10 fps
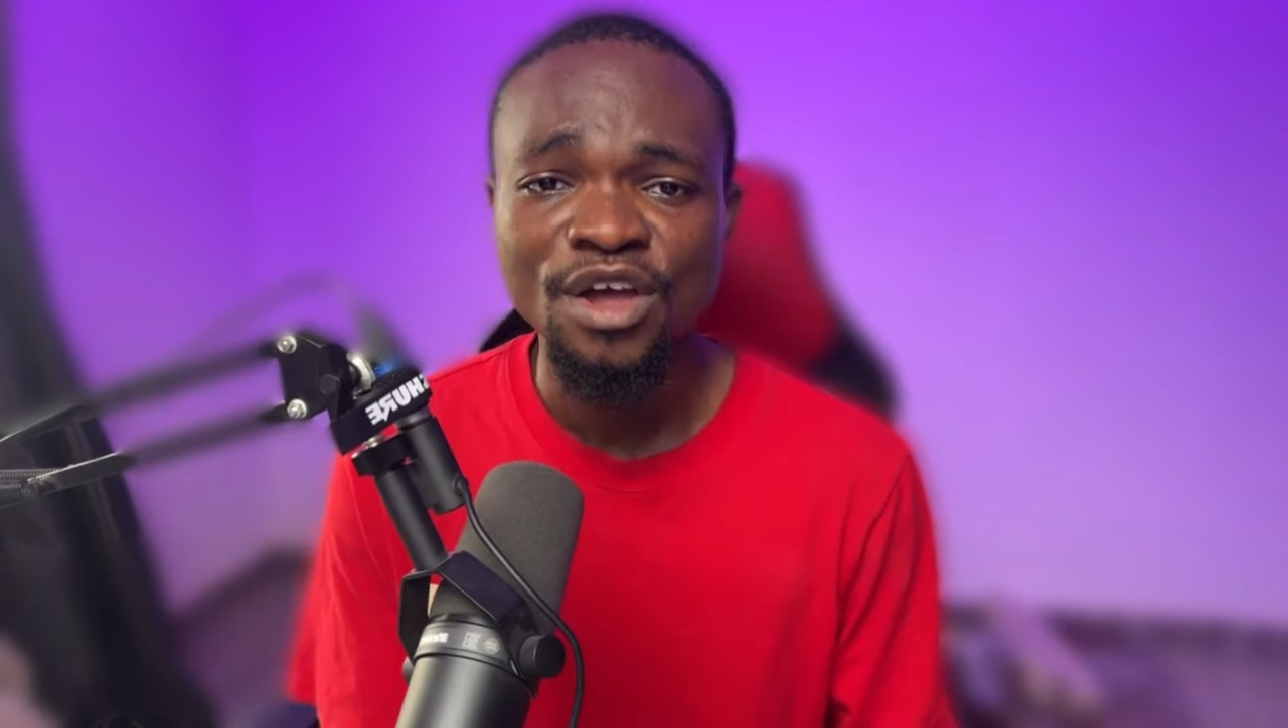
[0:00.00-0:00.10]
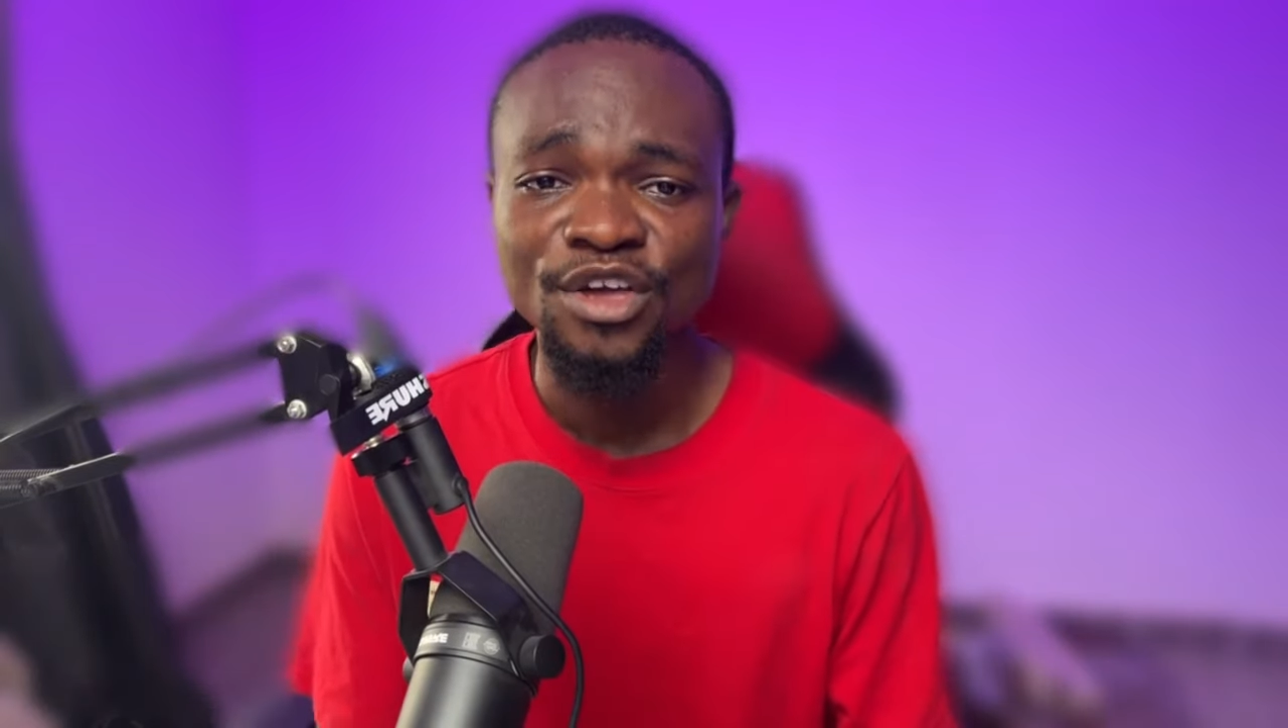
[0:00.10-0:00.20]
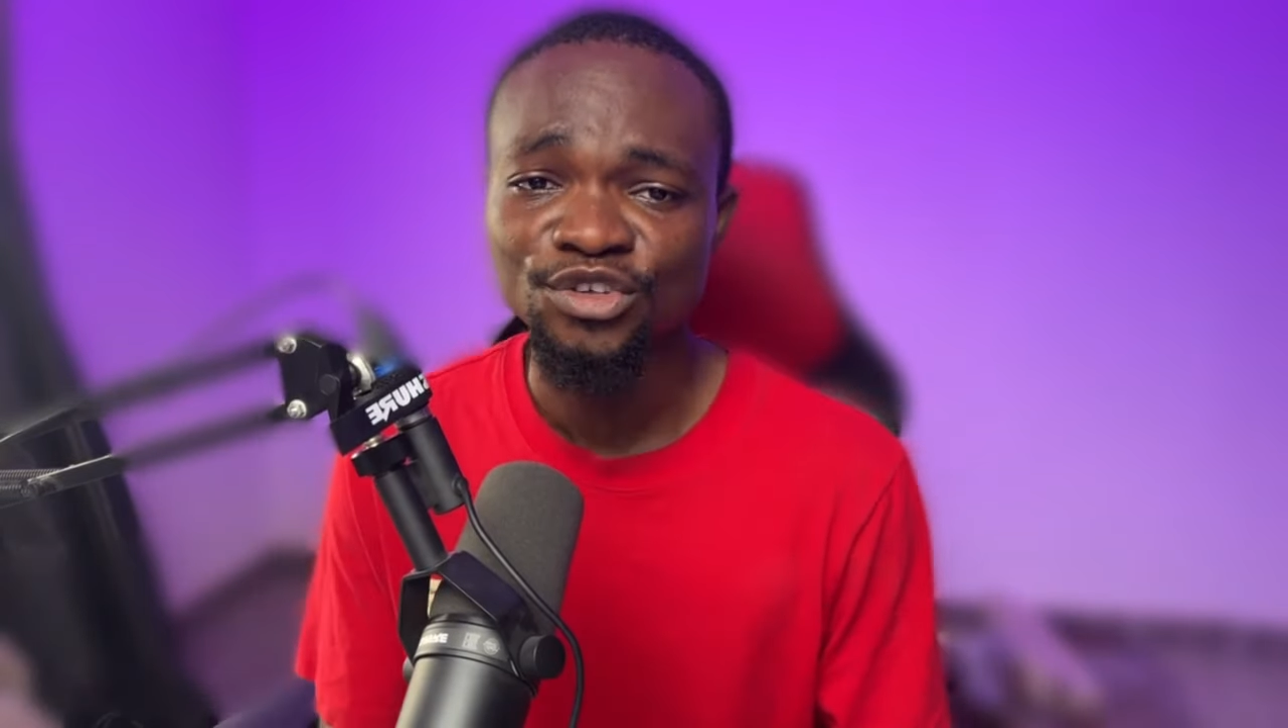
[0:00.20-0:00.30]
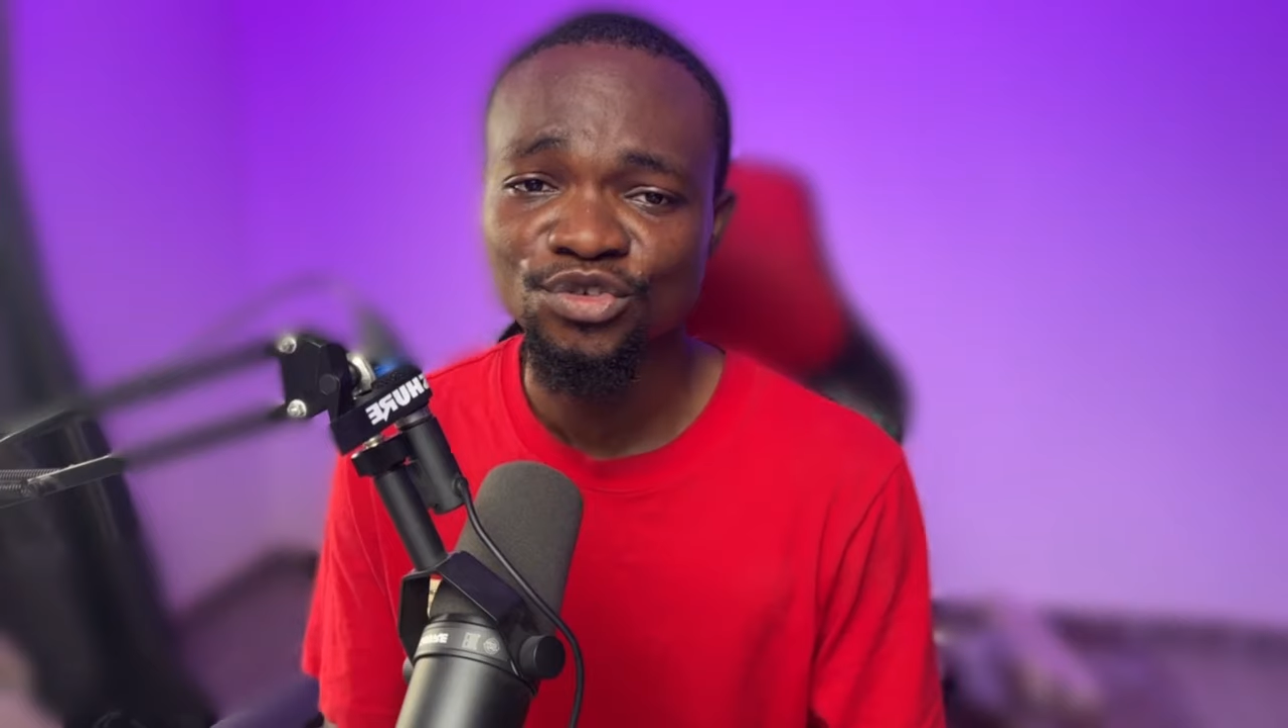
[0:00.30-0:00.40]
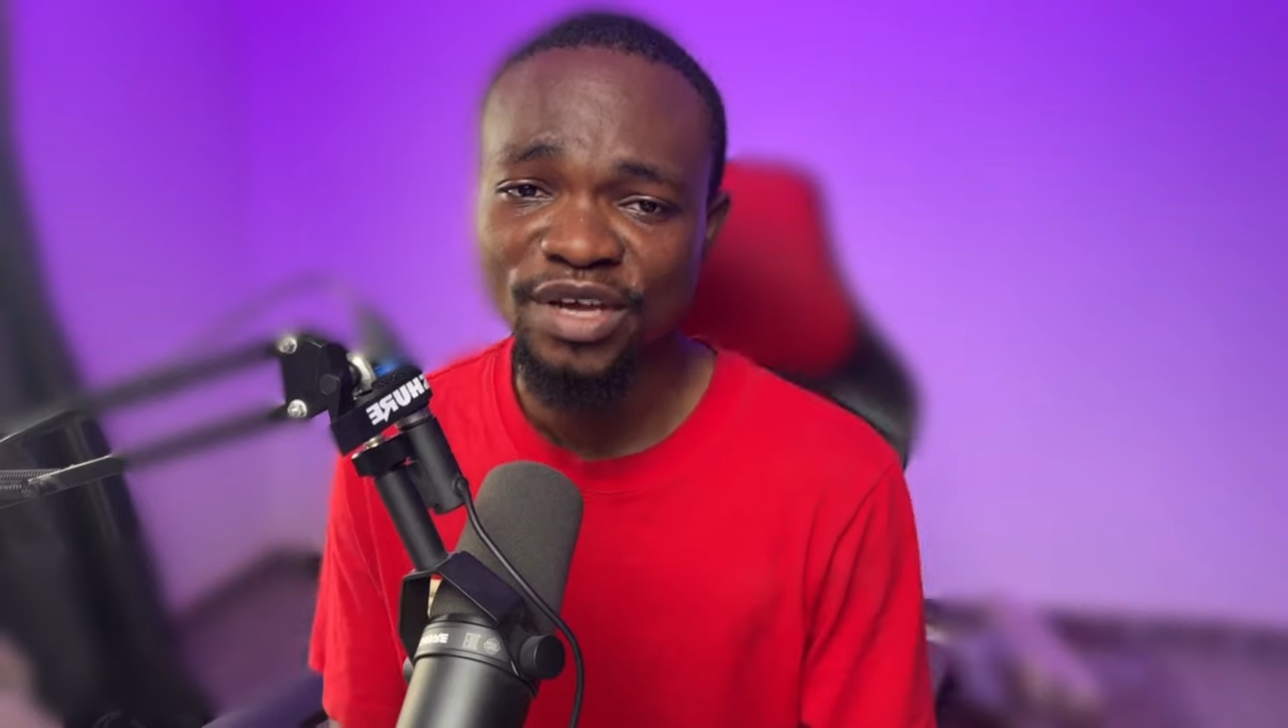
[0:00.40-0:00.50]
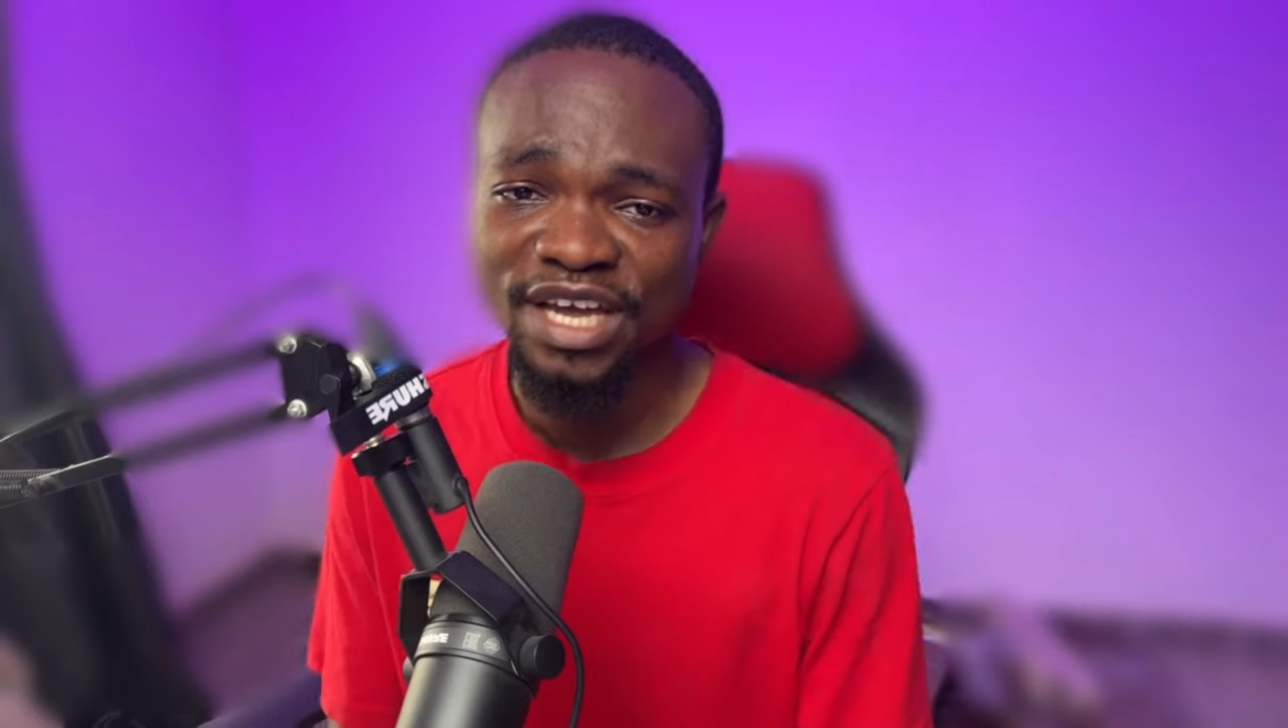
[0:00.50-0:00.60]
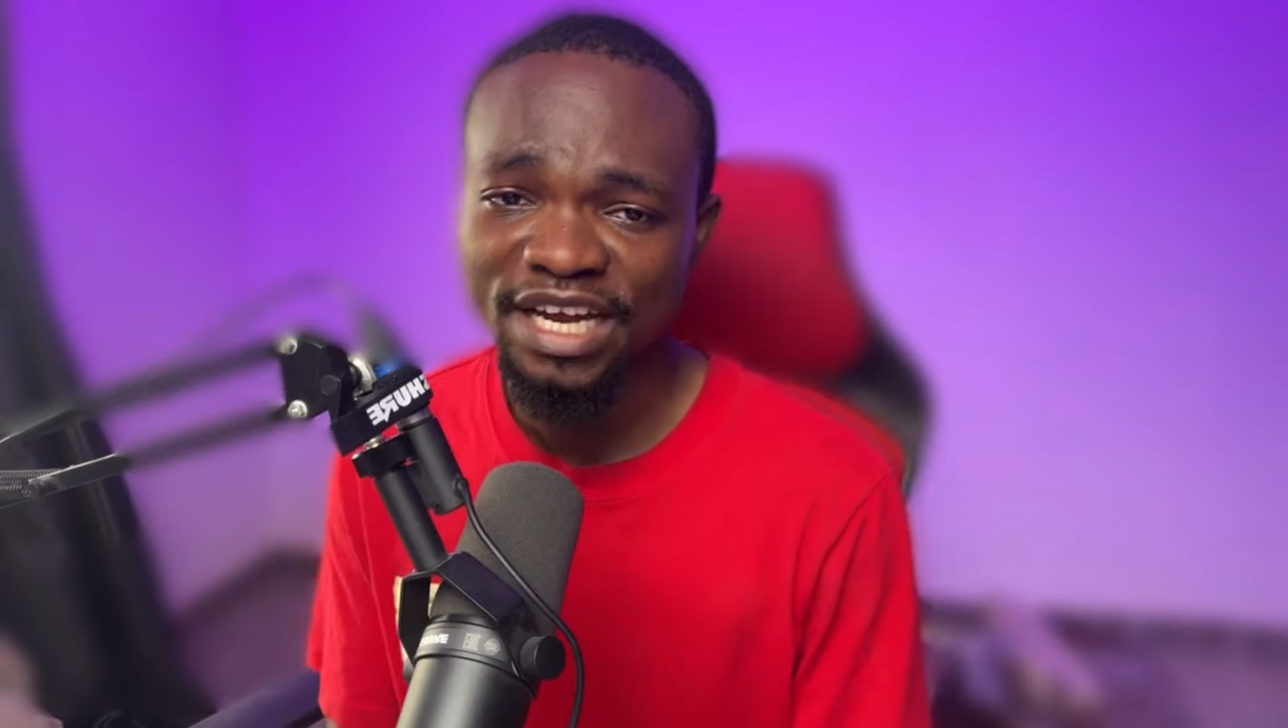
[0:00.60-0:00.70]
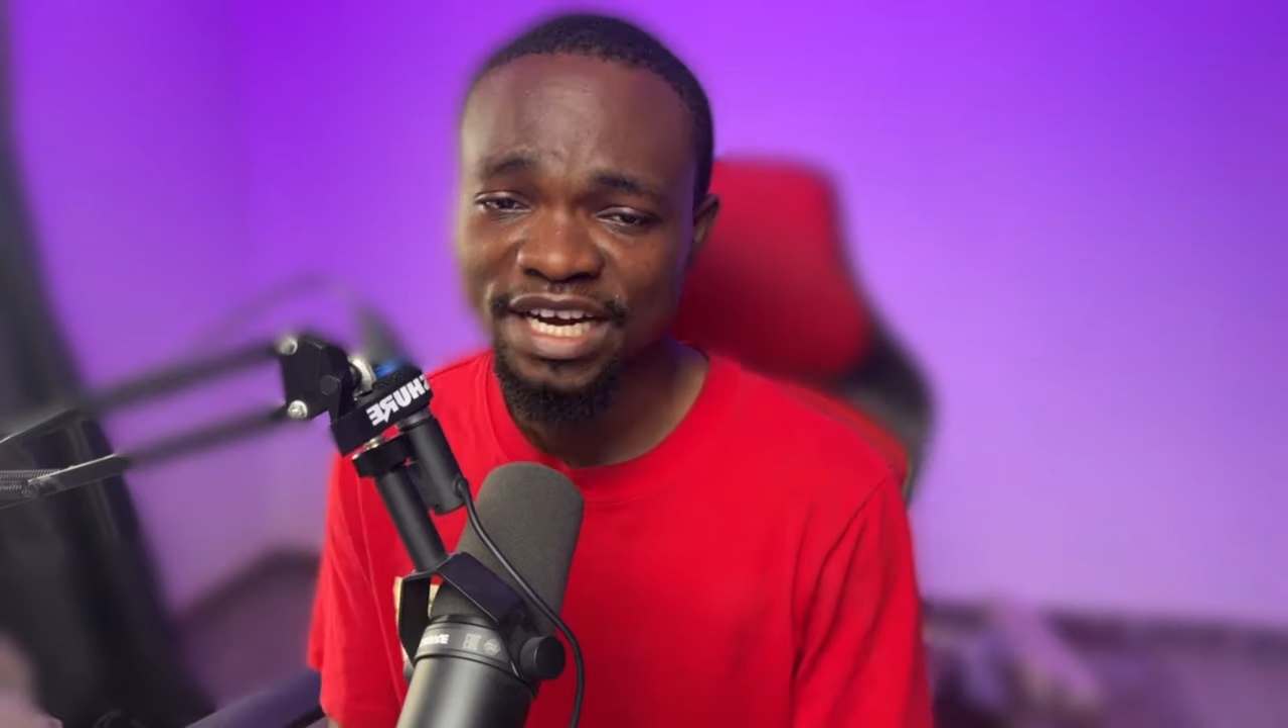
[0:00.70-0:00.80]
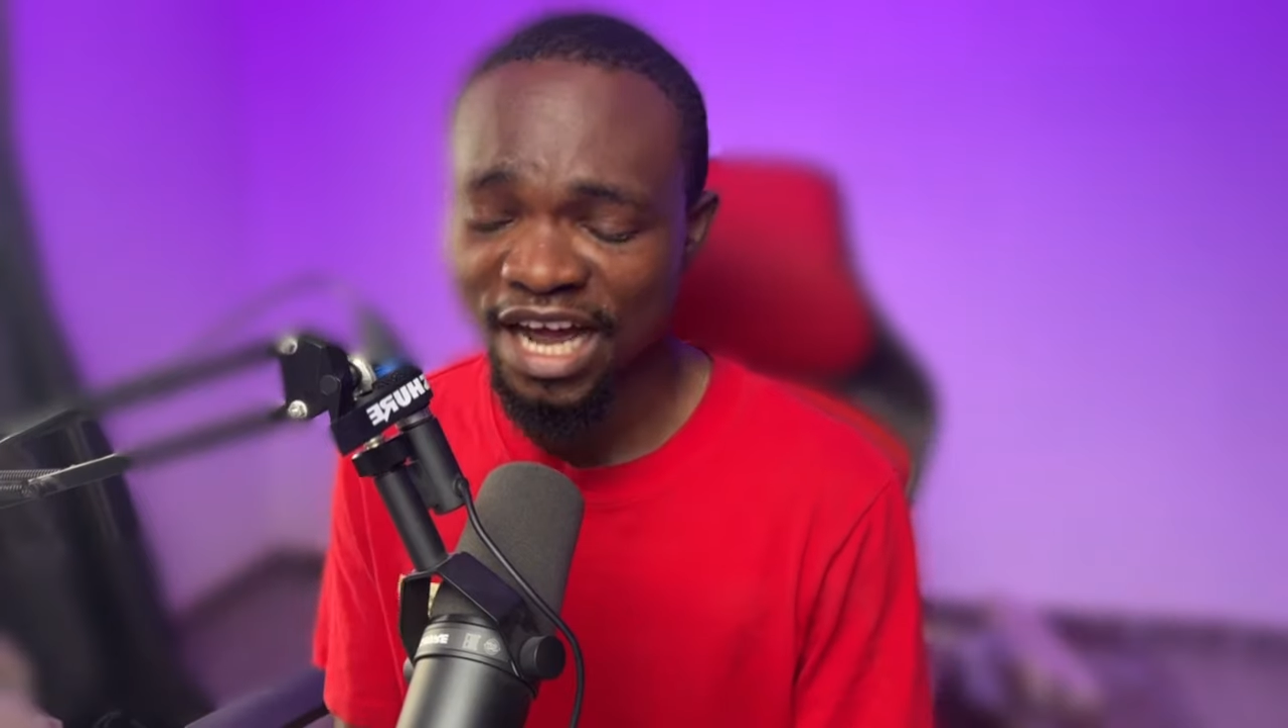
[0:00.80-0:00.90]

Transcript: you can